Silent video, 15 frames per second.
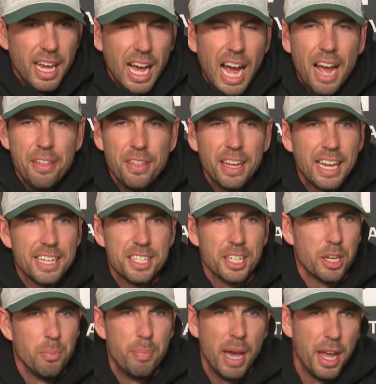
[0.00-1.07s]
I think as a
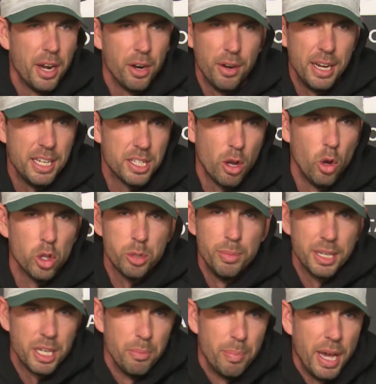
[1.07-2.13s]
competitor, he's the
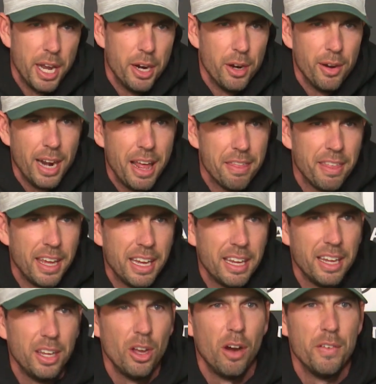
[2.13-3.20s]
ultimate competitor, and I think
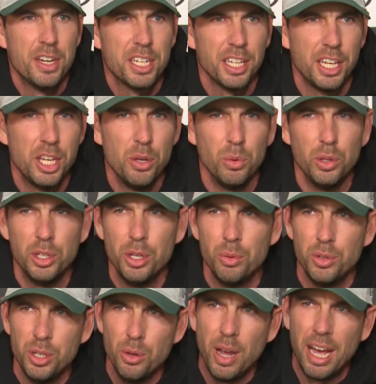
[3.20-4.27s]
obviously
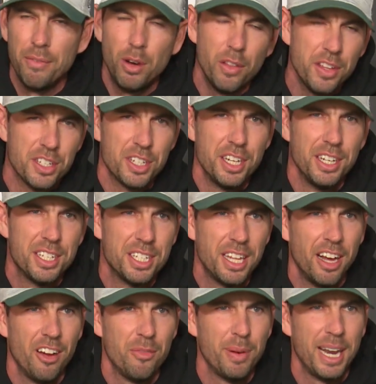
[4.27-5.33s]
you have all this good
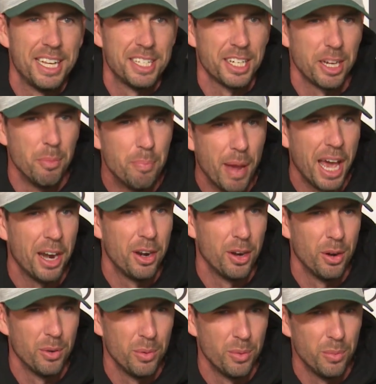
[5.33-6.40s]
stuff, but as a
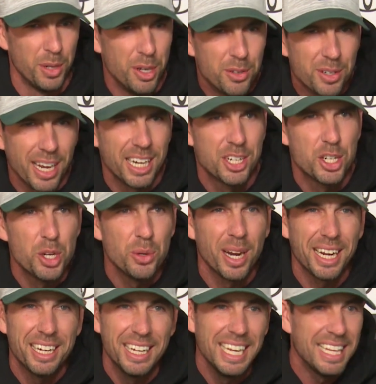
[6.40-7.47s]
competitor, when you're like, shoot,
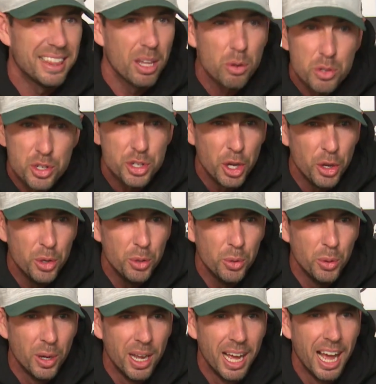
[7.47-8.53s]
I could hit those
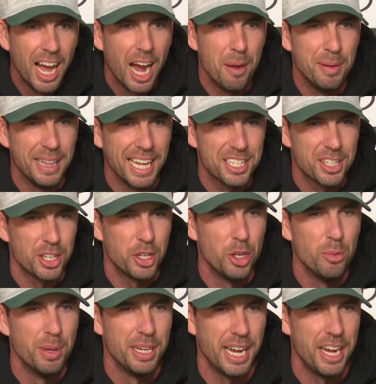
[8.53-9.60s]
two, I mean, that's the
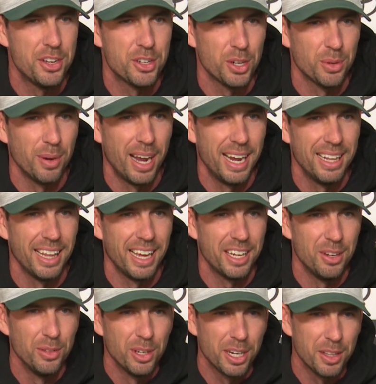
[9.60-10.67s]
human nature, right? Like,
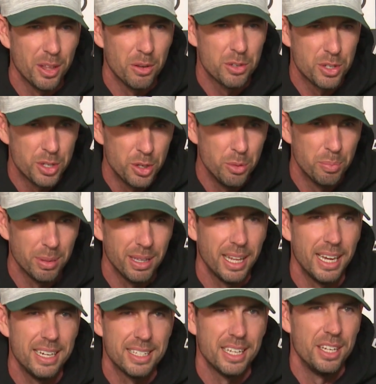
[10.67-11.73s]
you look at those two
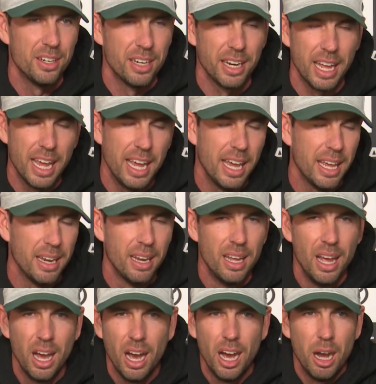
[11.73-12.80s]
plays that you could have hit,
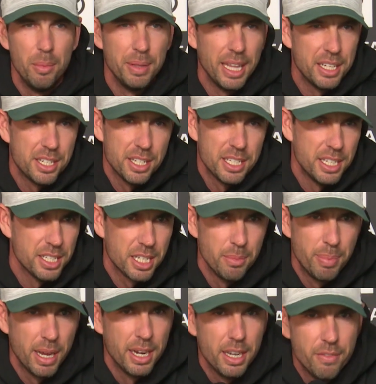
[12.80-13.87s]
and that's just his
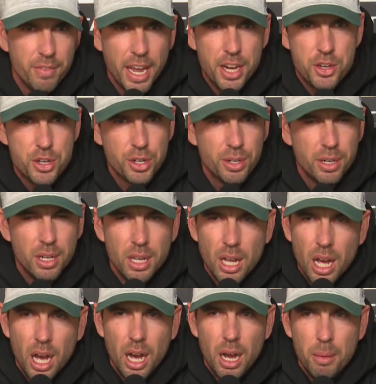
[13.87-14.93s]
competitive nature.
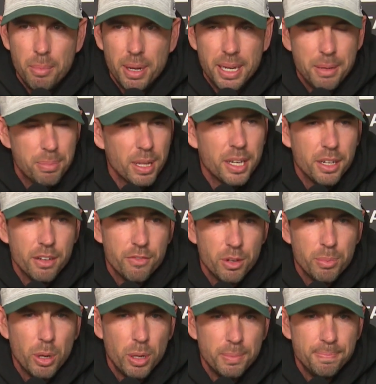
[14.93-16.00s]
But he played good
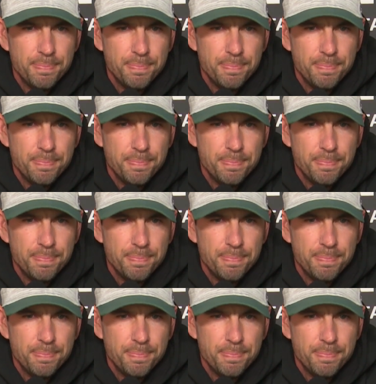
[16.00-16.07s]
football.